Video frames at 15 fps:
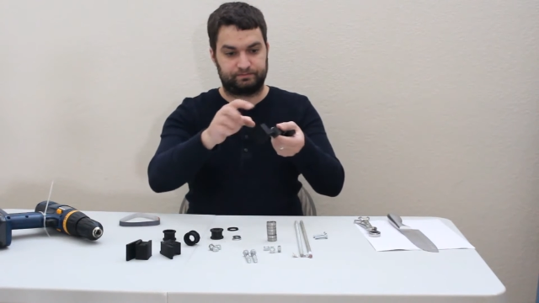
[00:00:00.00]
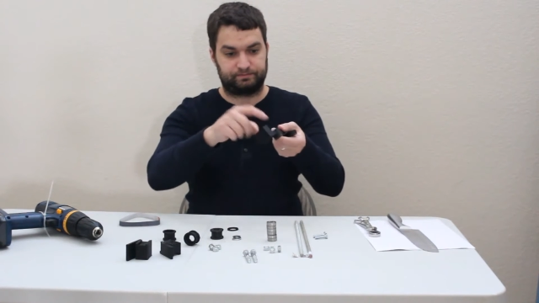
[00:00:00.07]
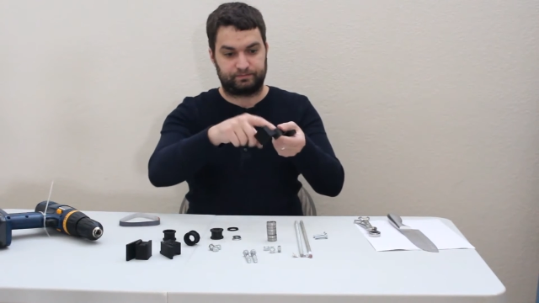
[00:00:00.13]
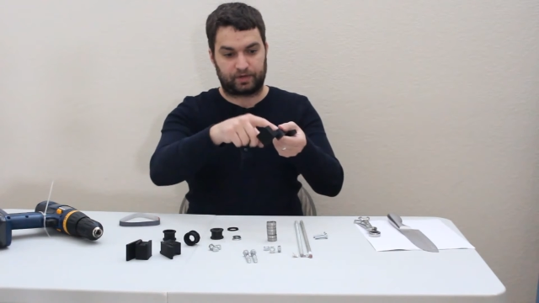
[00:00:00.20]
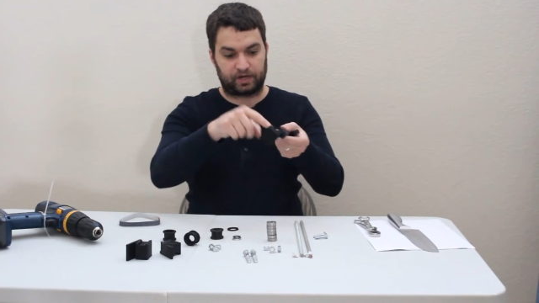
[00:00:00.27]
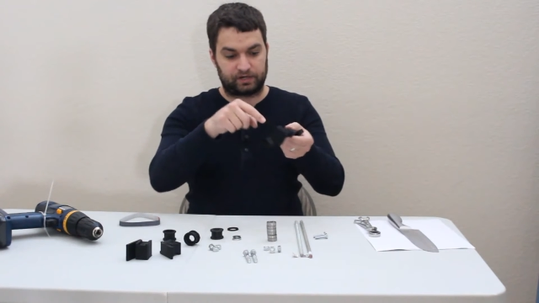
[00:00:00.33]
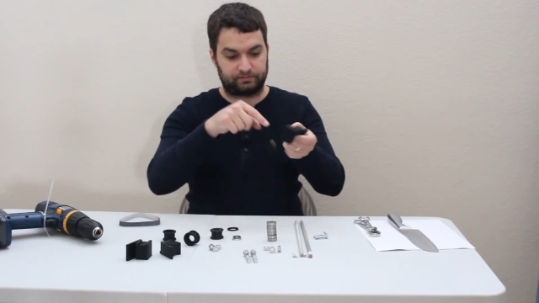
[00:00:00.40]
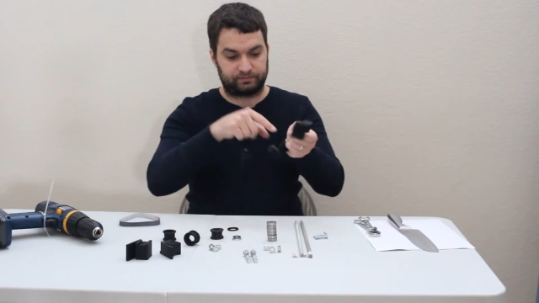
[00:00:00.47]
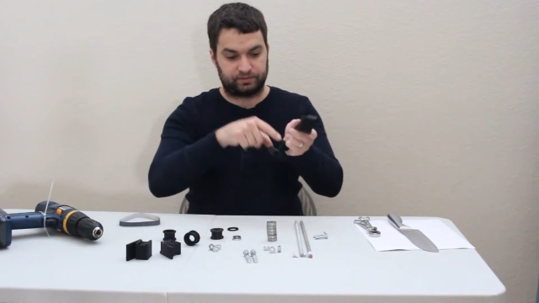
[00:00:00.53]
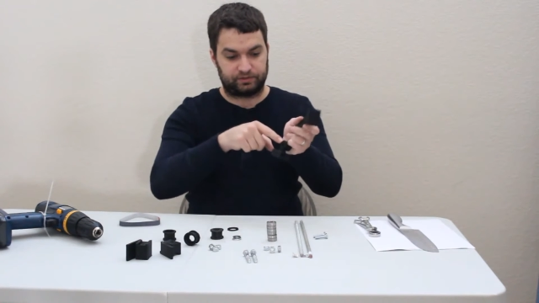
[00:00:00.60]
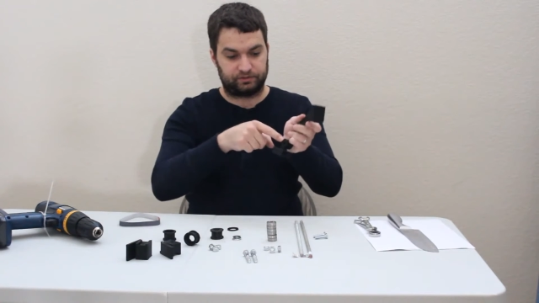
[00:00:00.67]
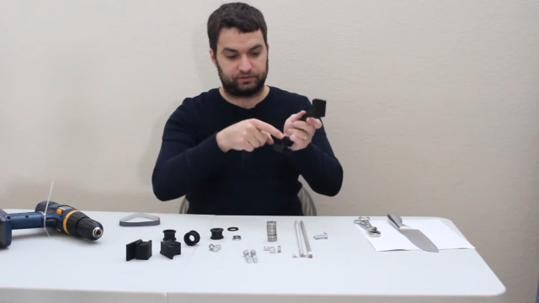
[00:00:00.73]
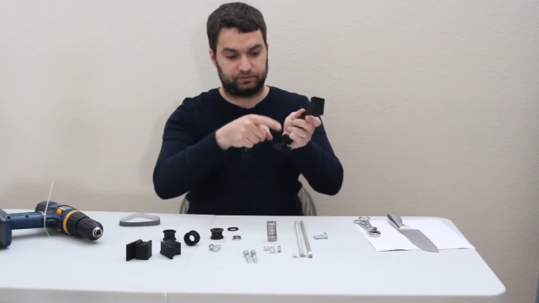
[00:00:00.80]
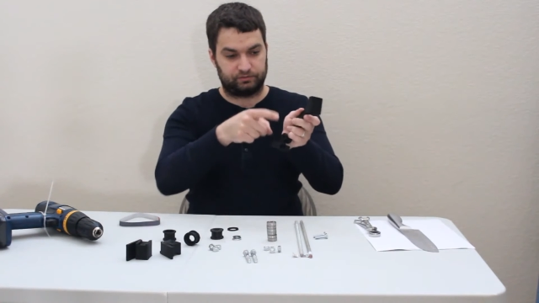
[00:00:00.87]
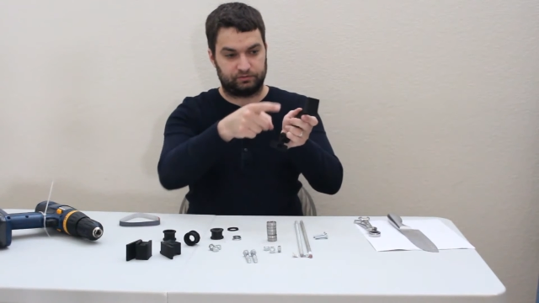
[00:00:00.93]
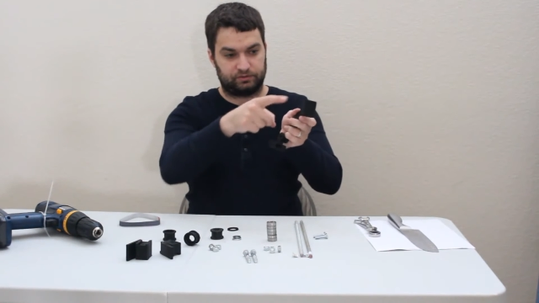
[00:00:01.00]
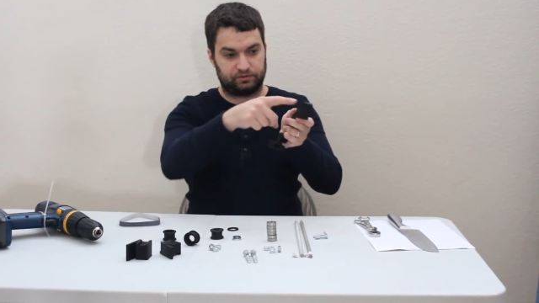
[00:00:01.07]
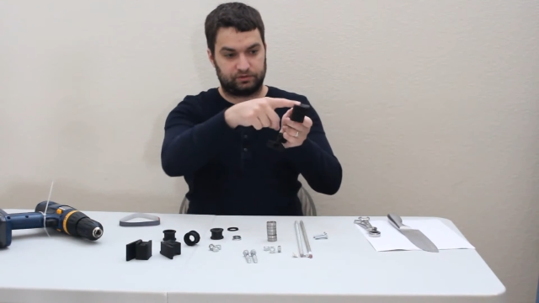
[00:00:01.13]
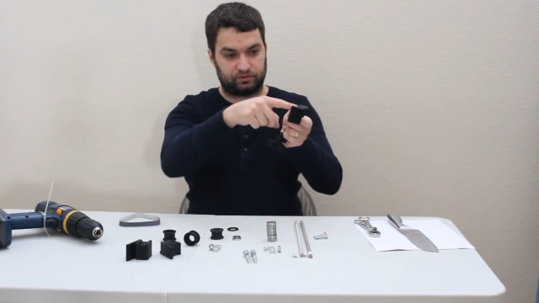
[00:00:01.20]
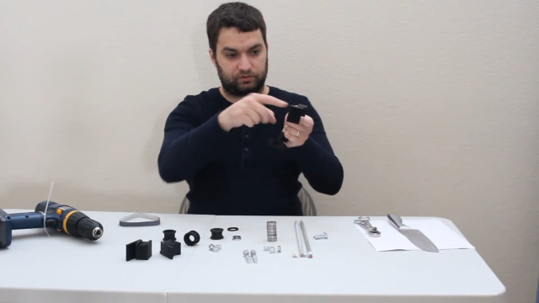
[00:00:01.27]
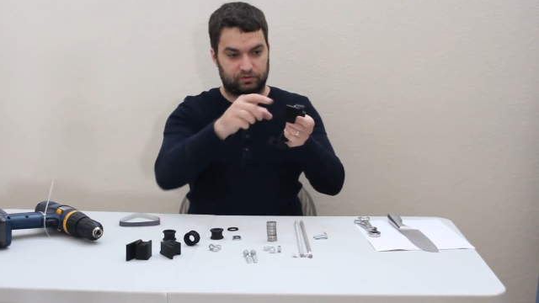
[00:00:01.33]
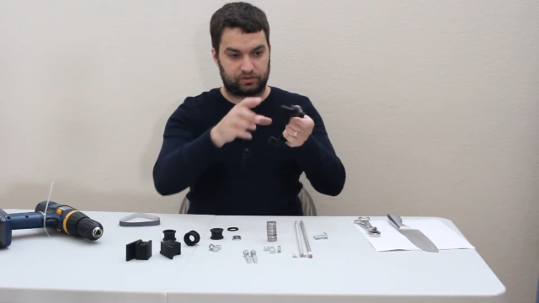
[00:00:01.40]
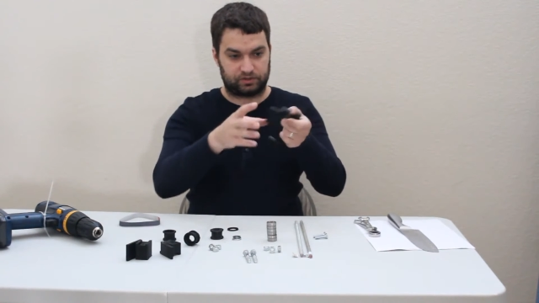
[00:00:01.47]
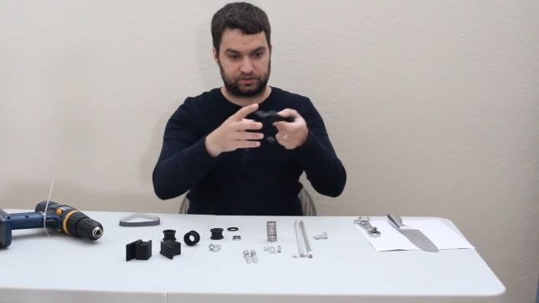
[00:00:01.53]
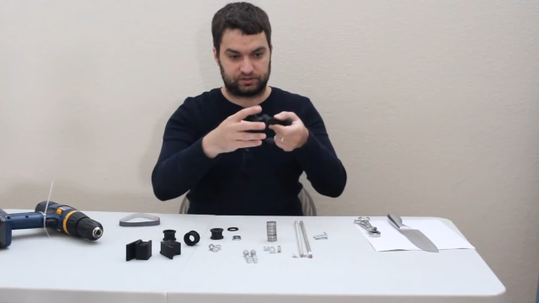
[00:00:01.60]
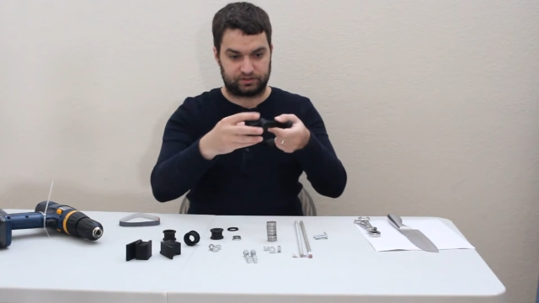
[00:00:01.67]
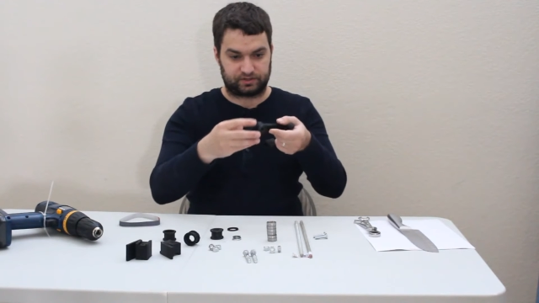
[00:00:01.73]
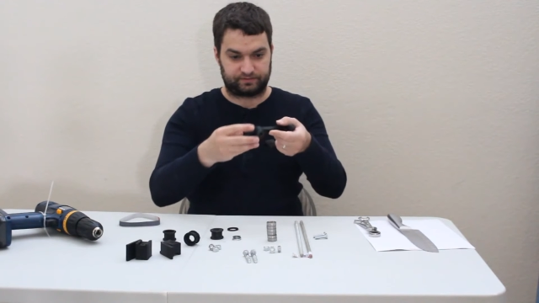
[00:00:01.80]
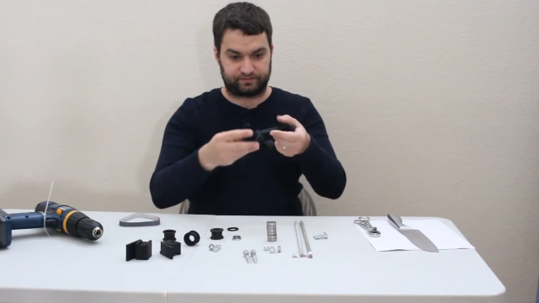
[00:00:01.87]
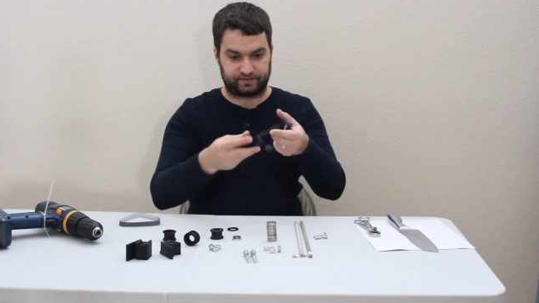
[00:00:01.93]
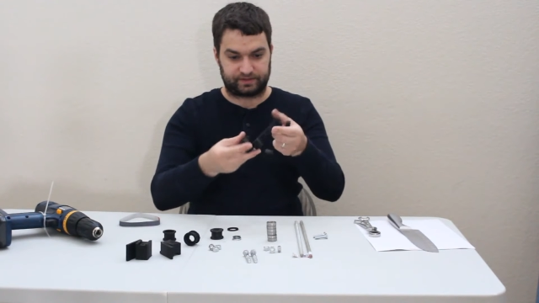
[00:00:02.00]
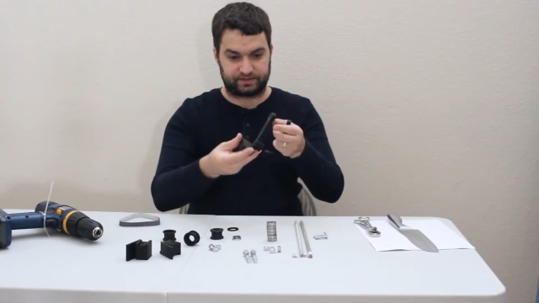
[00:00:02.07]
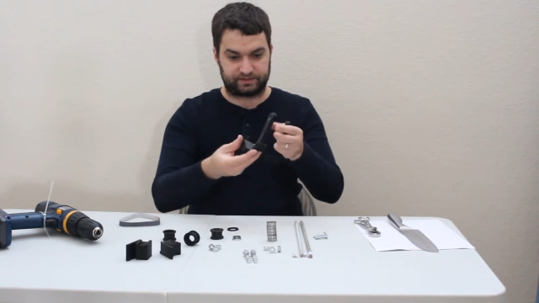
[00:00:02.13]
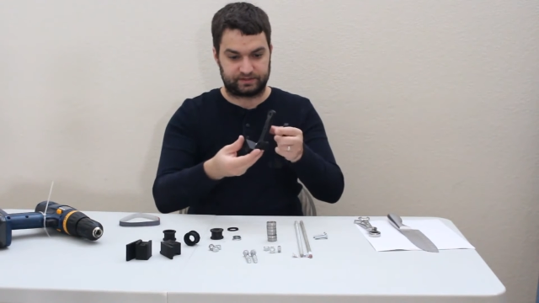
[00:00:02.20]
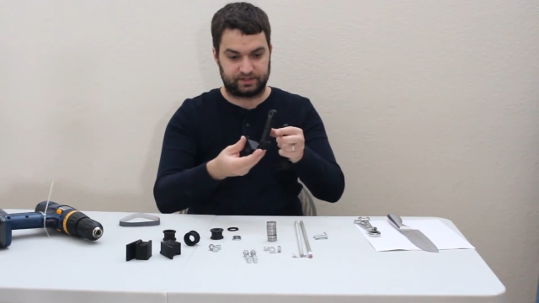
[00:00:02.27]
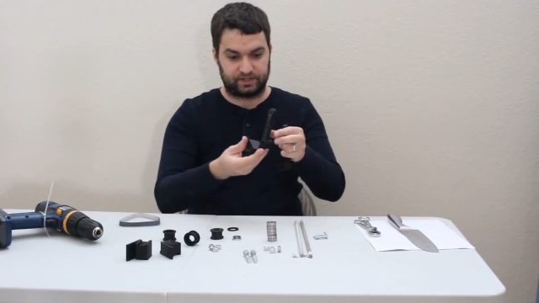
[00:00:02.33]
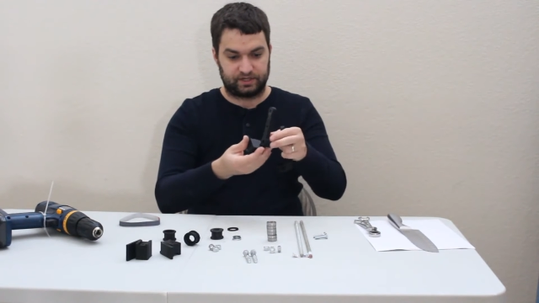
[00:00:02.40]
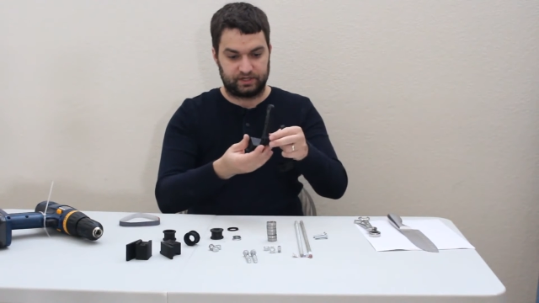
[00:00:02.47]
bottom 2 corners of this.